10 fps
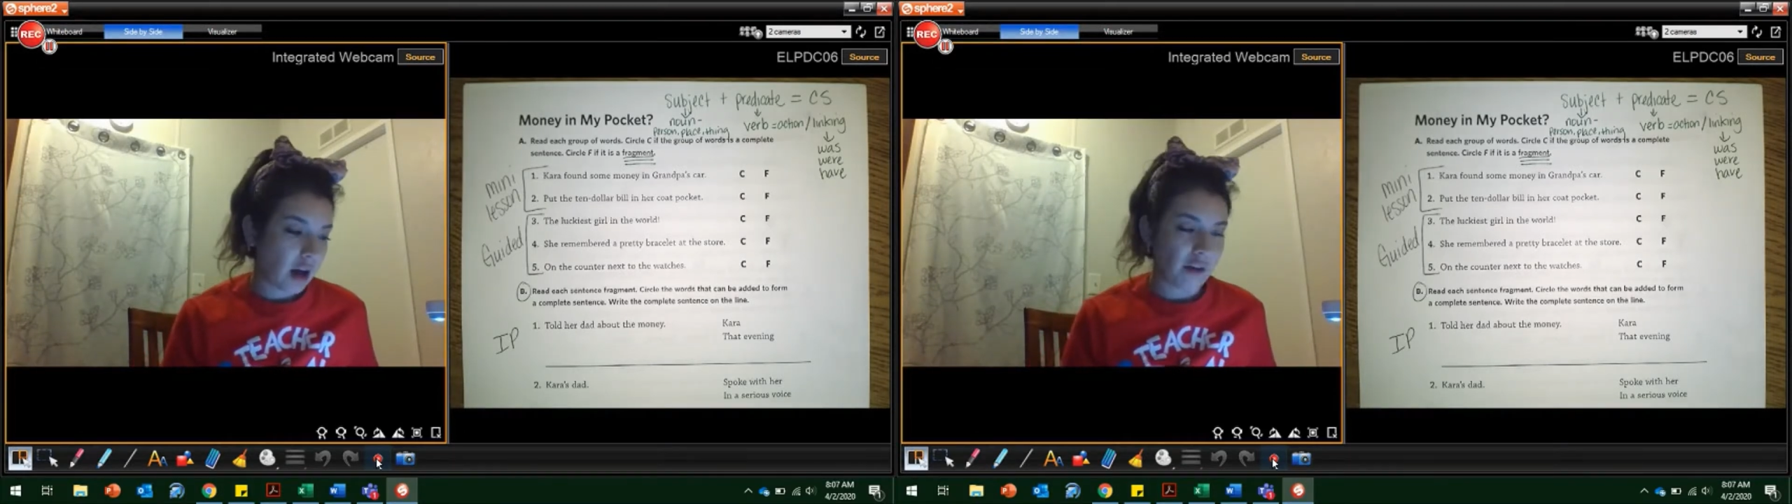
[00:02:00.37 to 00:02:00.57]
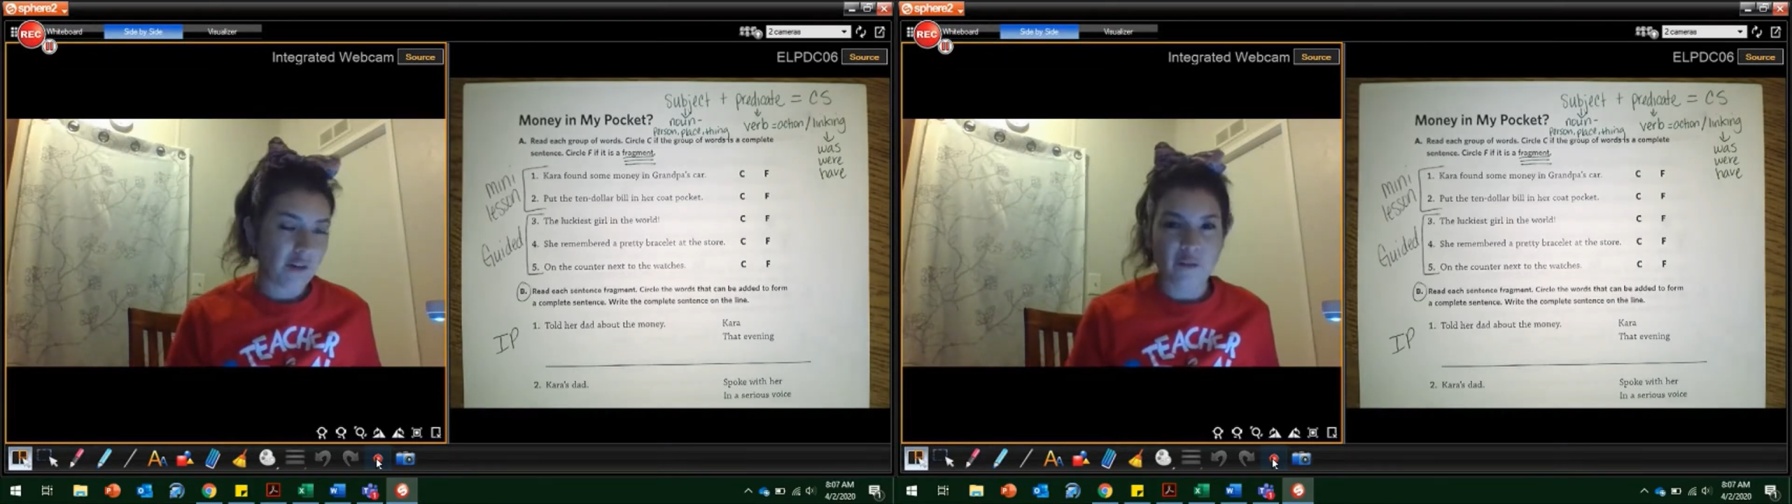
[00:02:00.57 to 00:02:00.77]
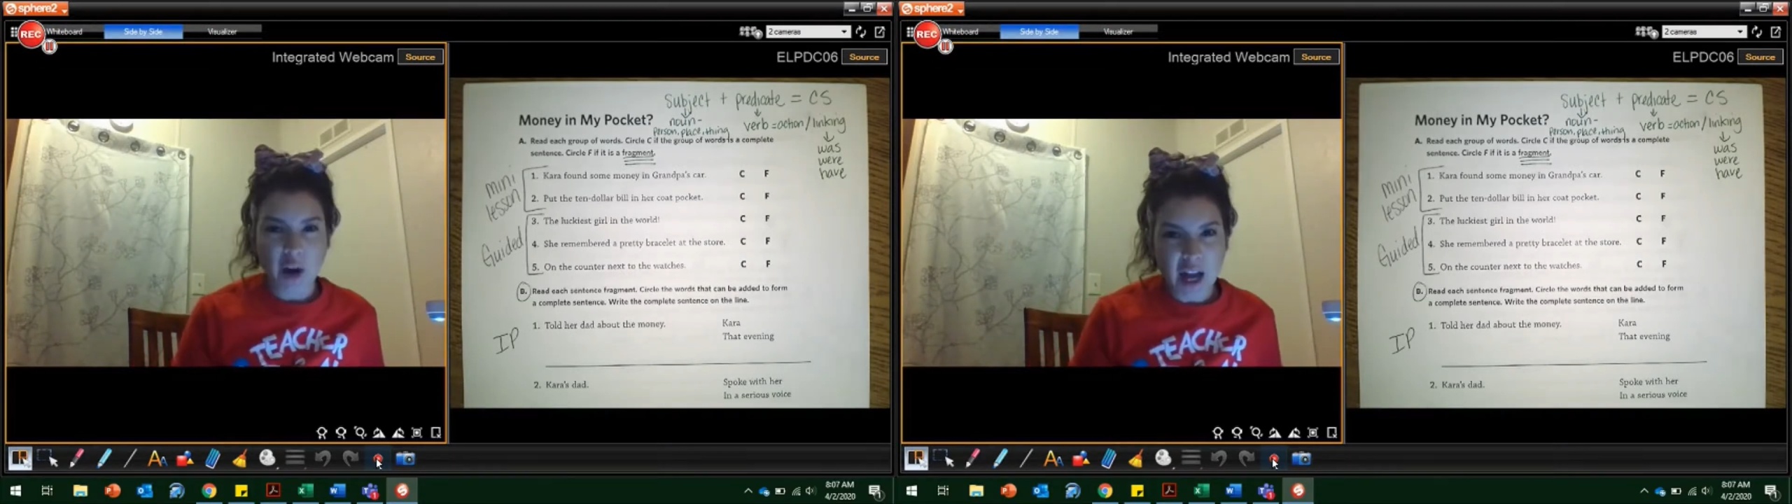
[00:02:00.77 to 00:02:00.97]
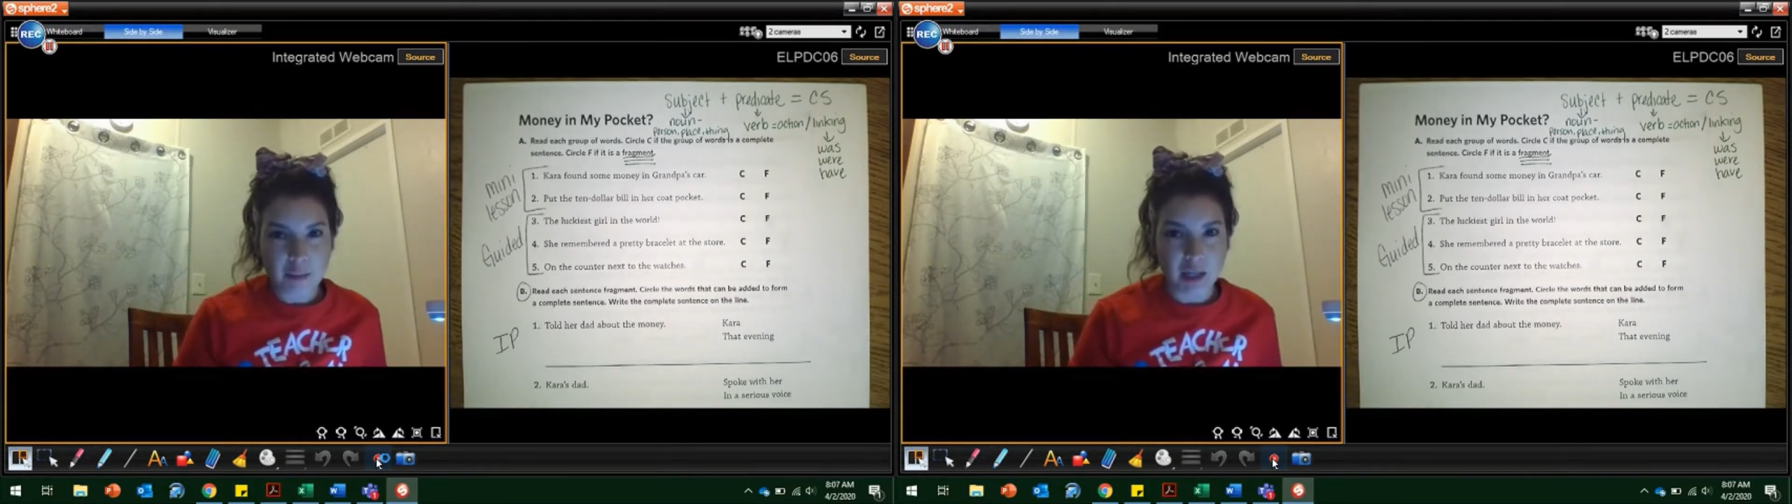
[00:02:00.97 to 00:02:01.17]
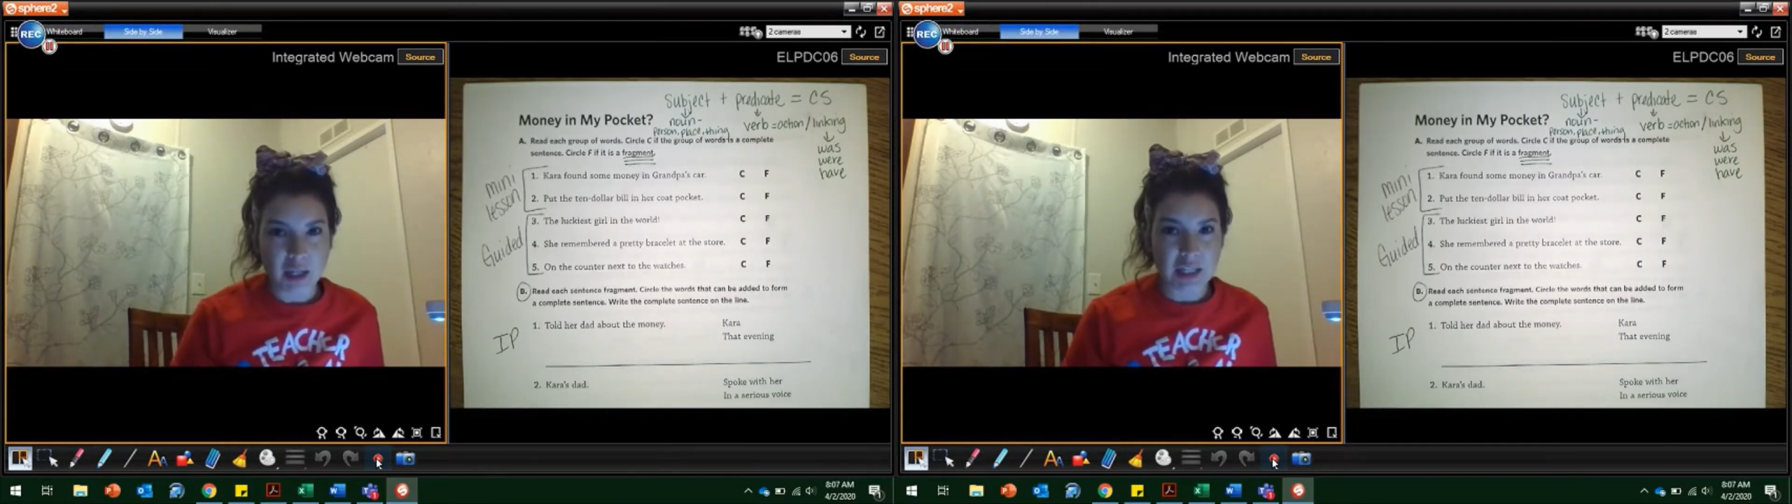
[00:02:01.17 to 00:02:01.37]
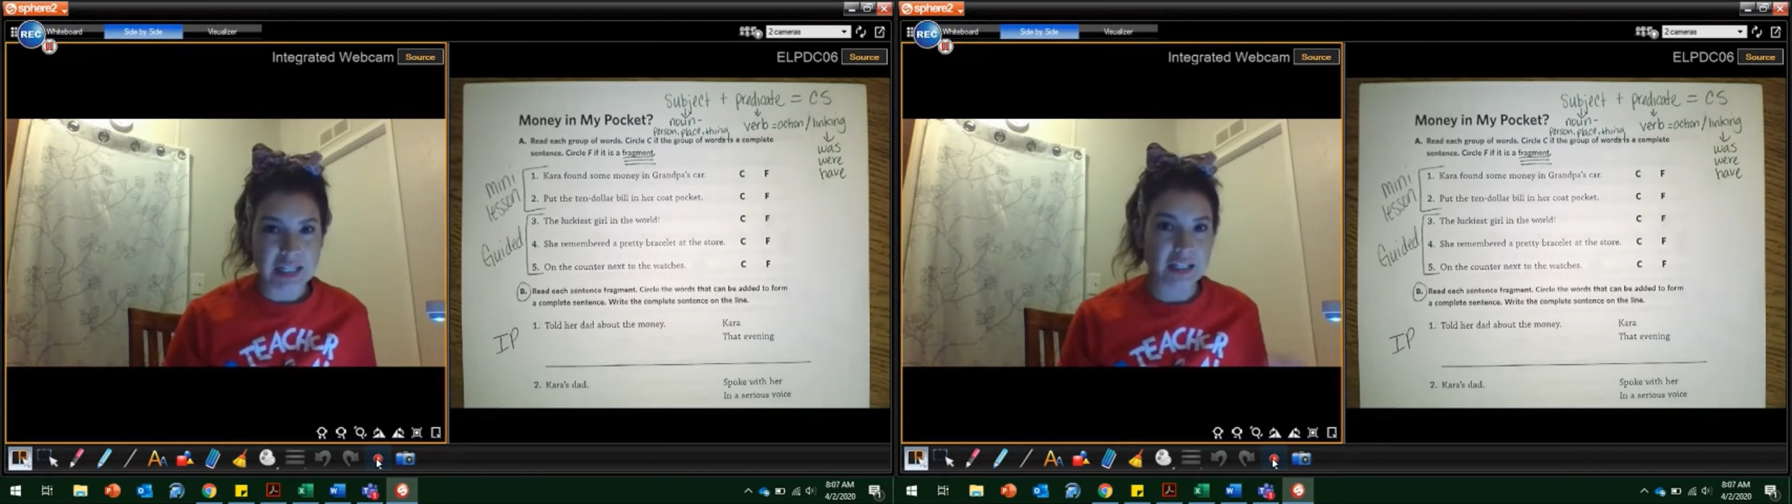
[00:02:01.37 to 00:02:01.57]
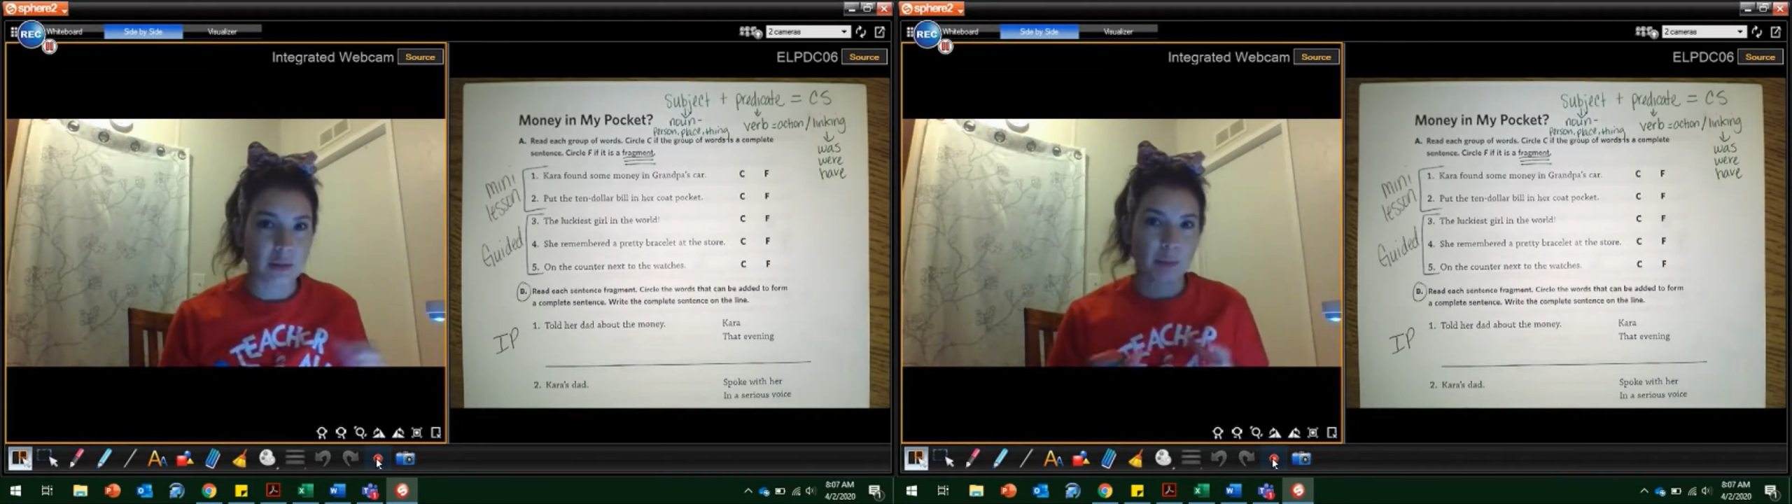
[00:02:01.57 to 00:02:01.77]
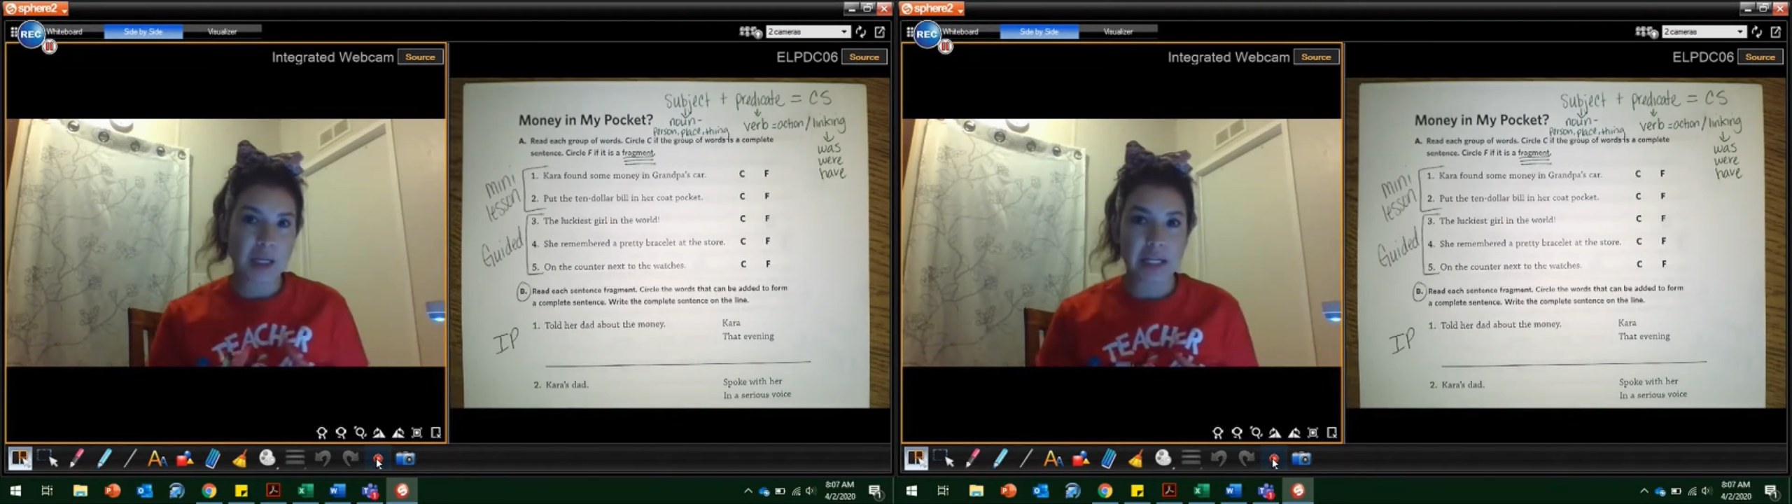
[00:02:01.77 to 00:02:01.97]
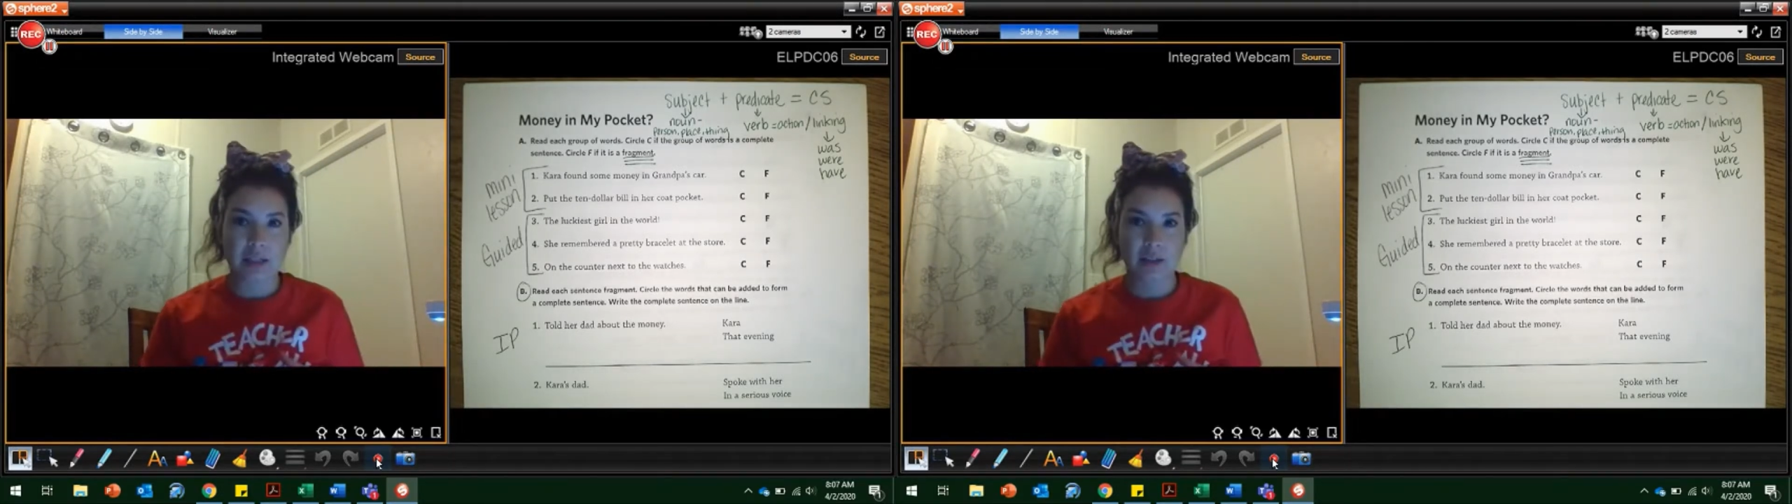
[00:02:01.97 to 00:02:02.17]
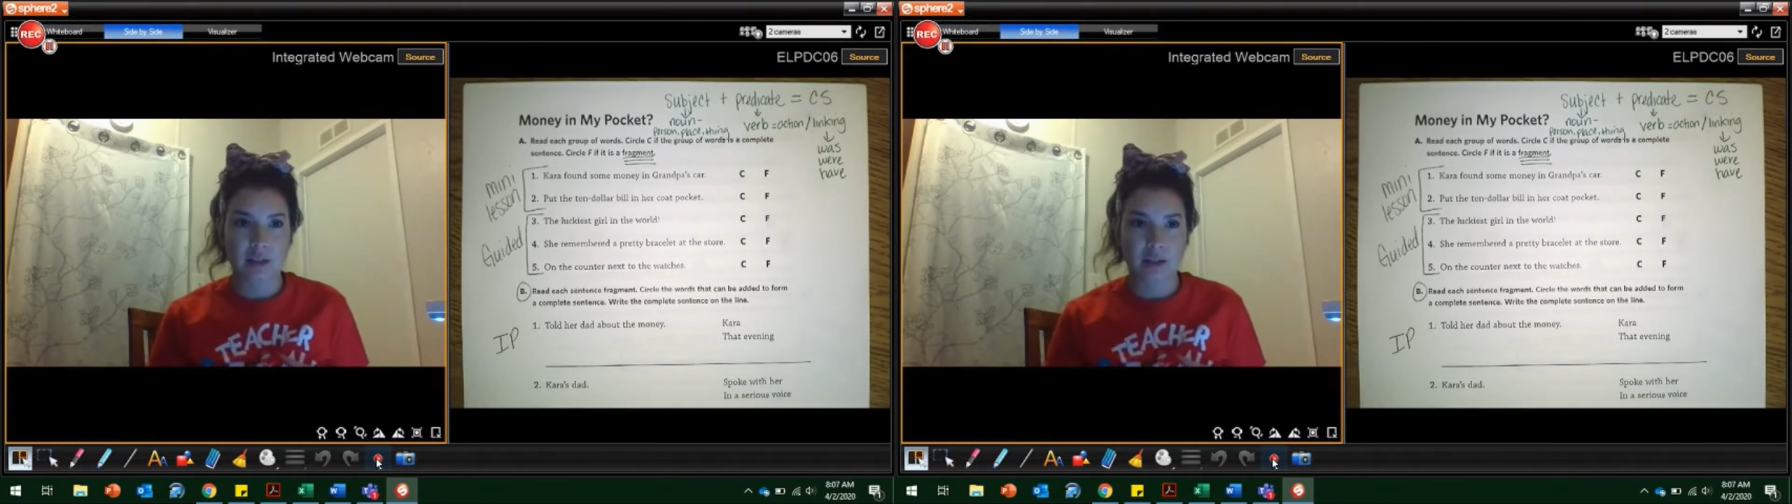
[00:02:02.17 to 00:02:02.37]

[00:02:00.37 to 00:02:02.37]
fragment is a piece.